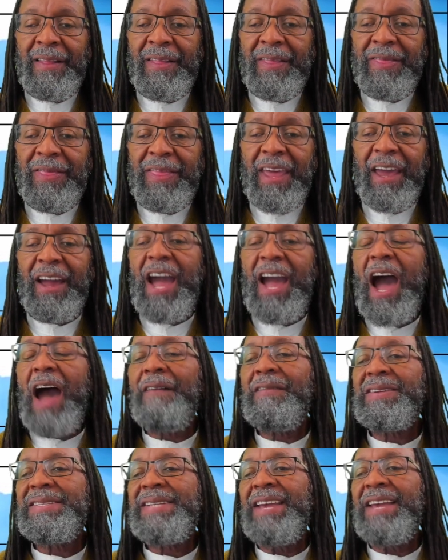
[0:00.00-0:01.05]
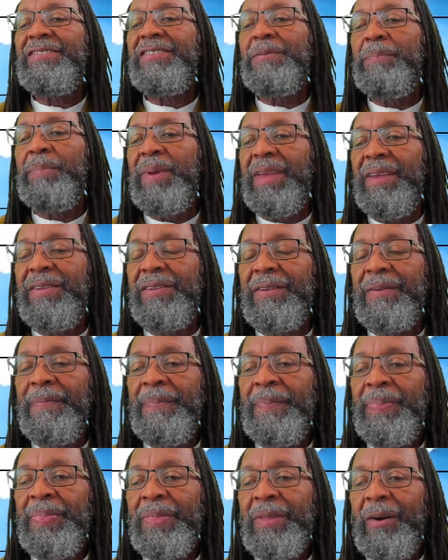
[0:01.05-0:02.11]
they're a conversation piece
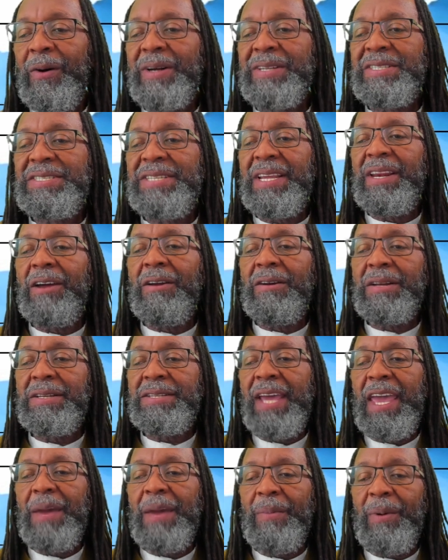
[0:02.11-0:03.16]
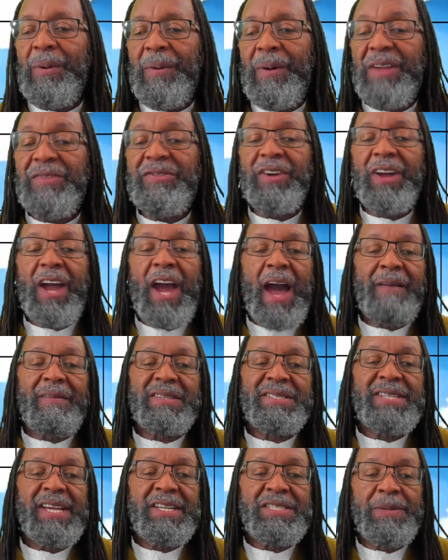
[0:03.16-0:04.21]
or it's sitting on the table. It's a
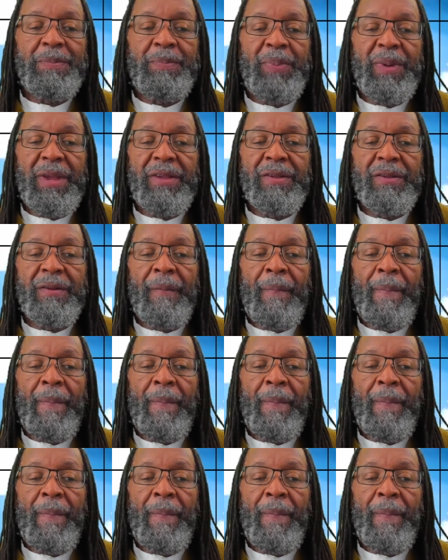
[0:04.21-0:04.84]
conversation piece.